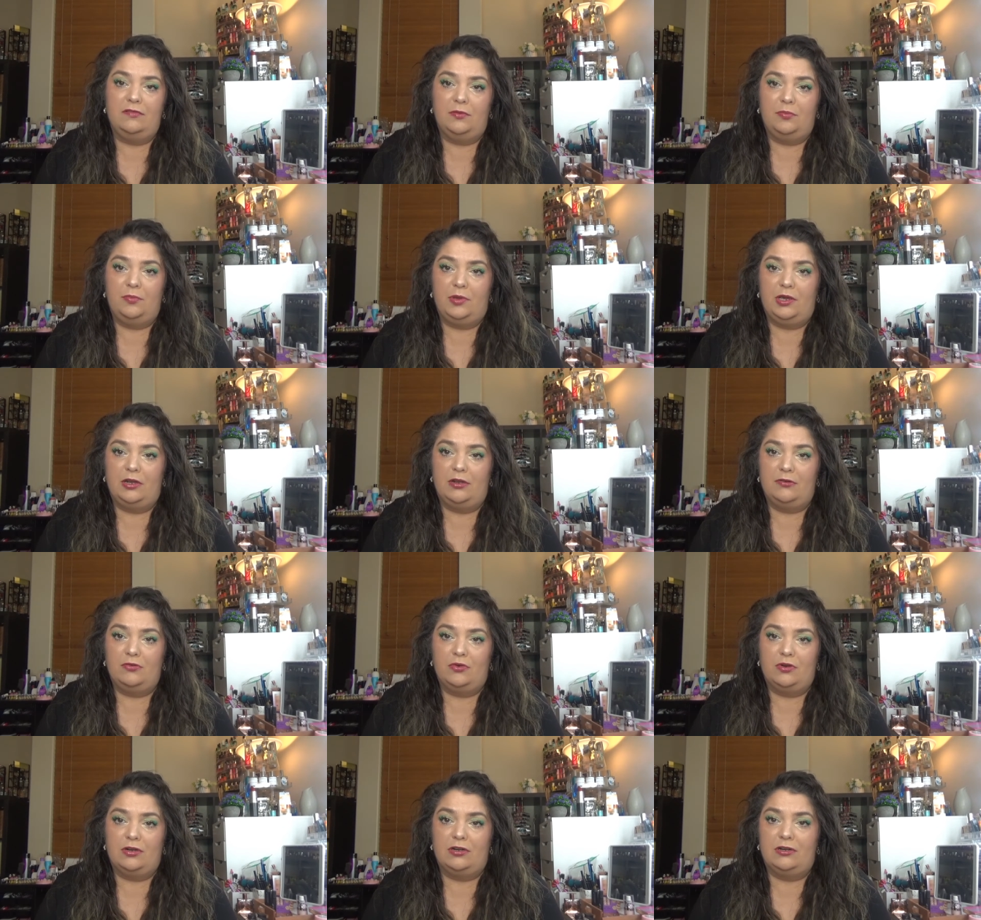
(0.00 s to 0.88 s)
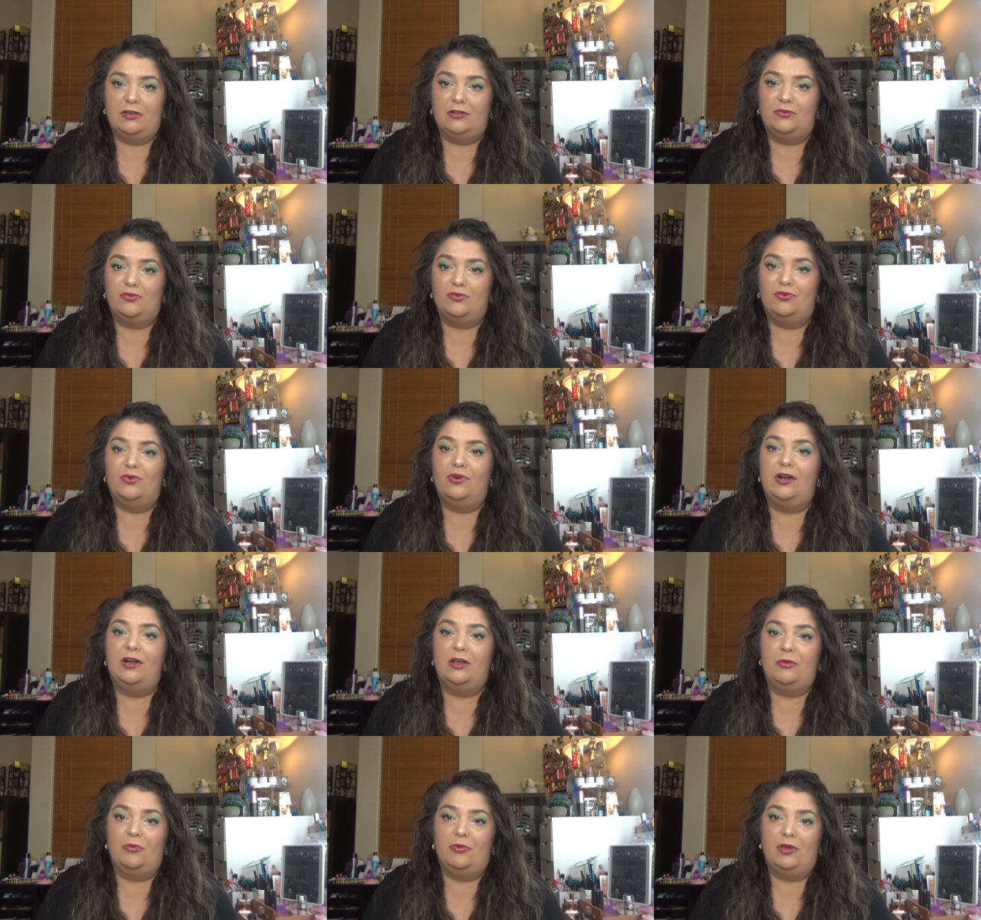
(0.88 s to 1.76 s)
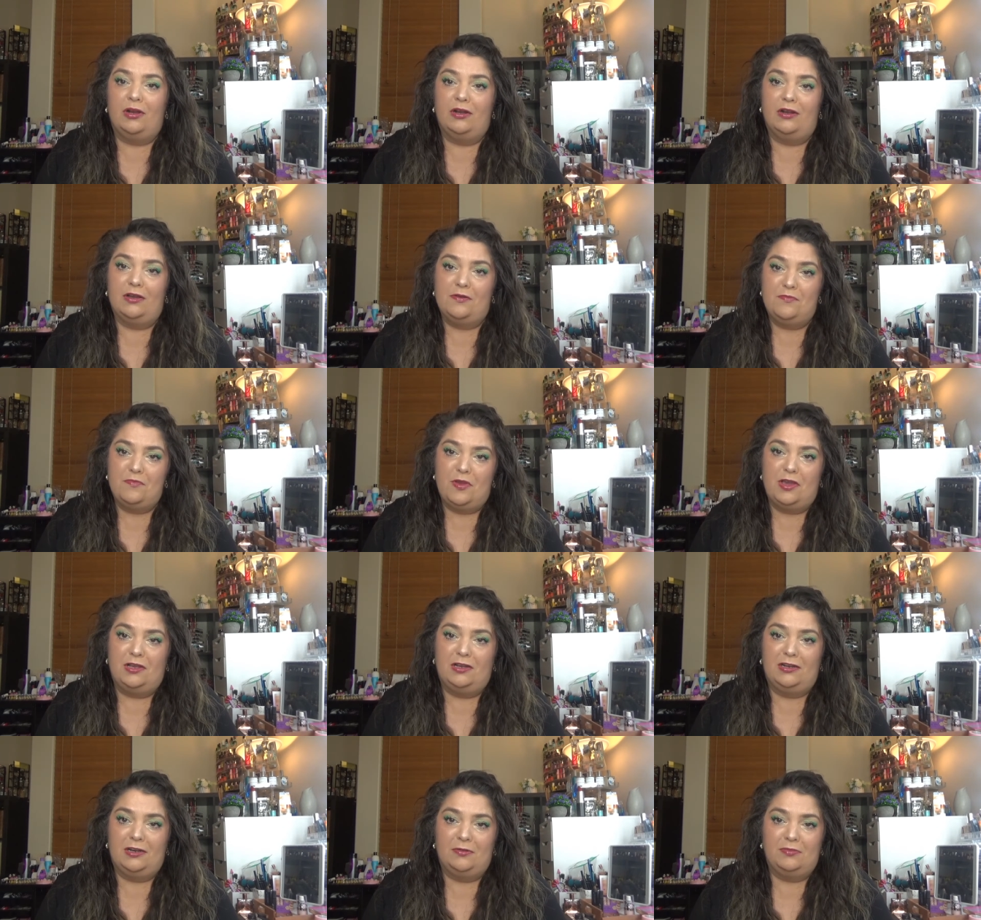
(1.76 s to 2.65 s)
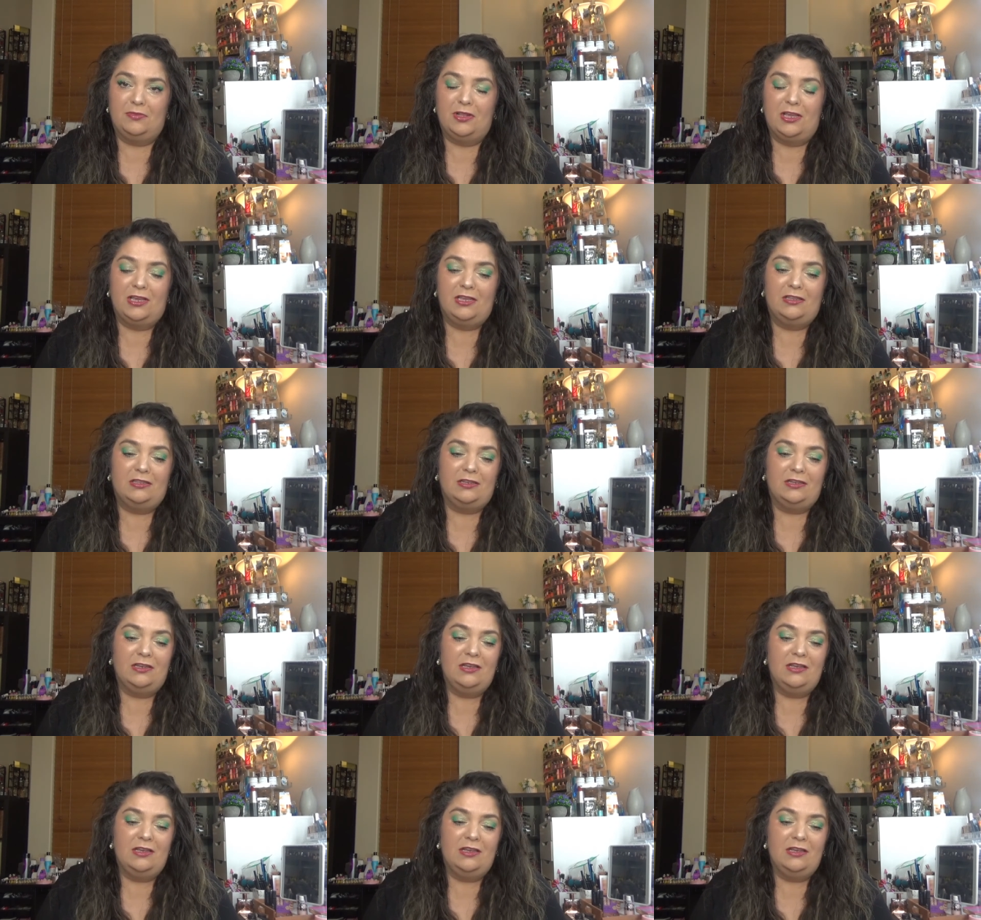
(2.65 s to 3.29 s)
a pen or uh, two, I will uh, make an update.